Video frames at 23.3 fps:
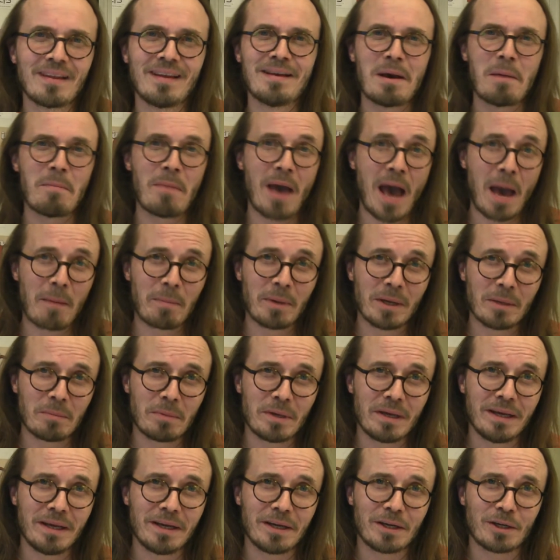I'm happy to
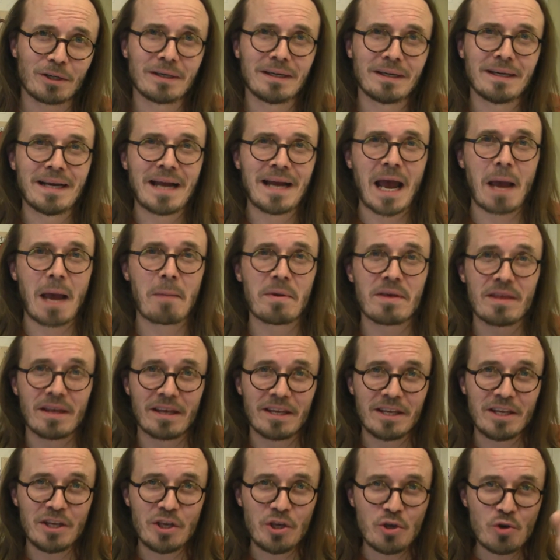be here, happy that
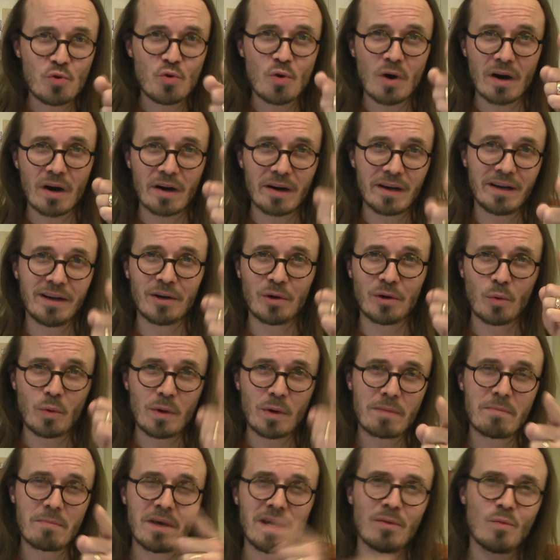you are here
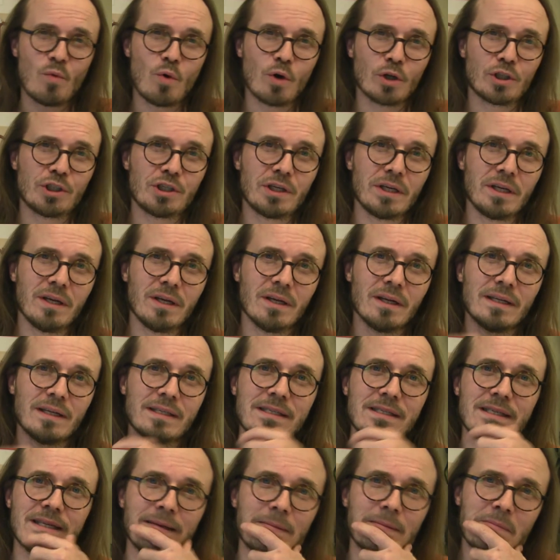with me, watching,
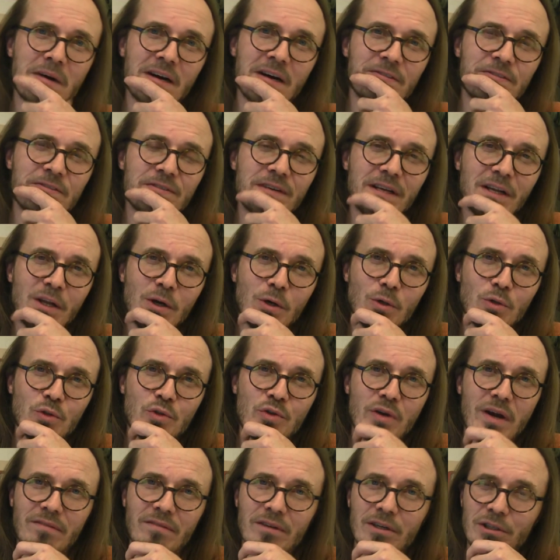listening, my fellow
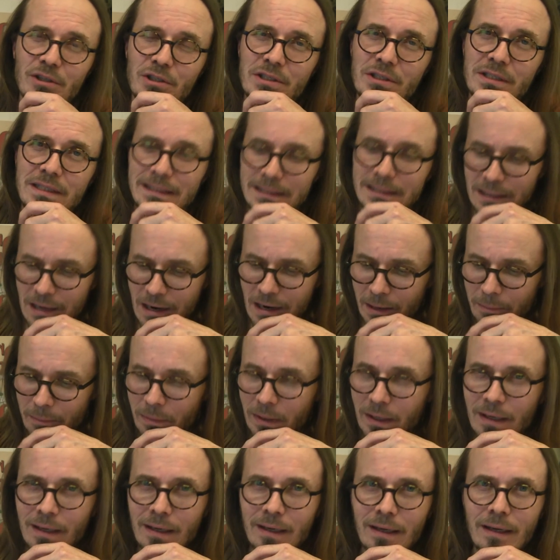travelers in time.
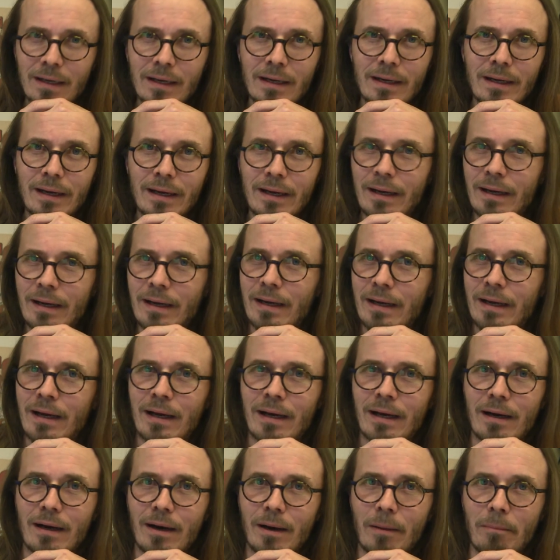
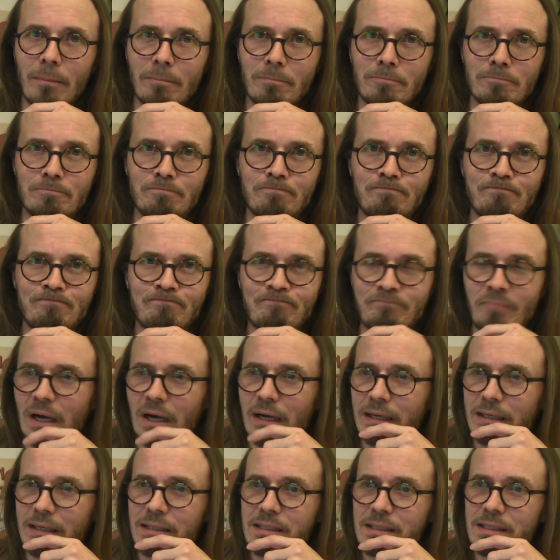I
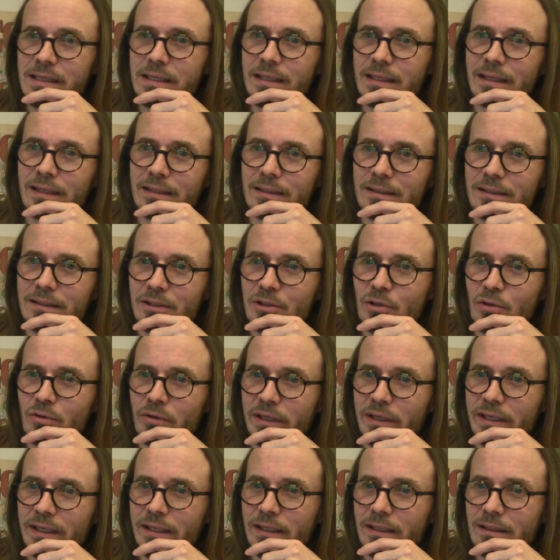can see that there's
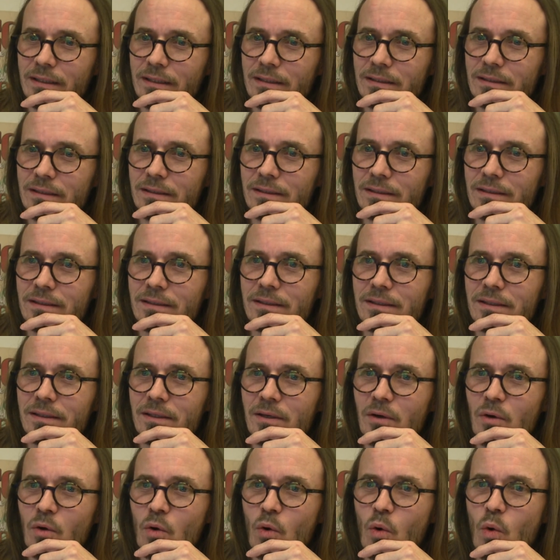already
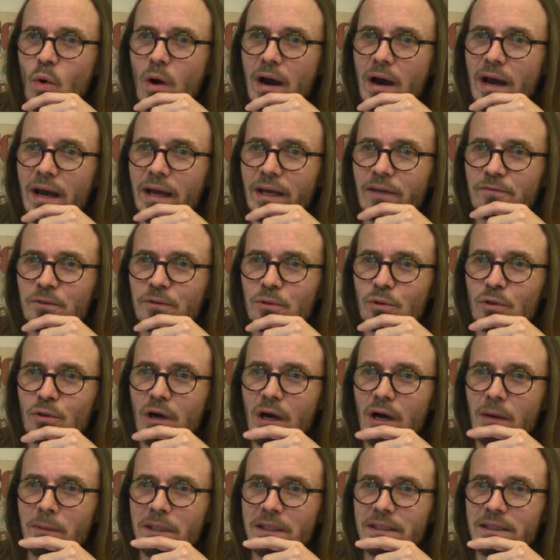quite a few
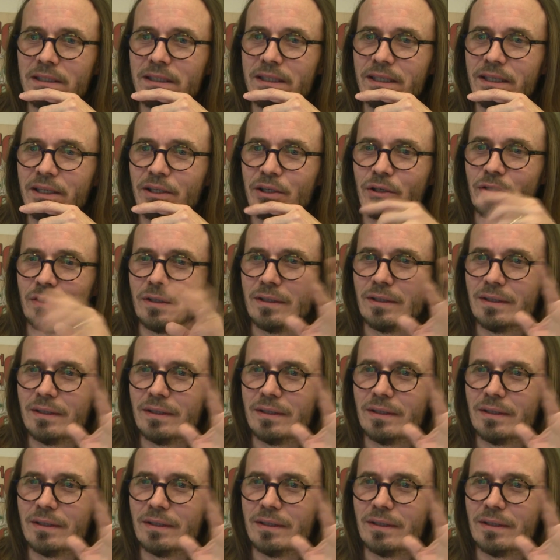comments here.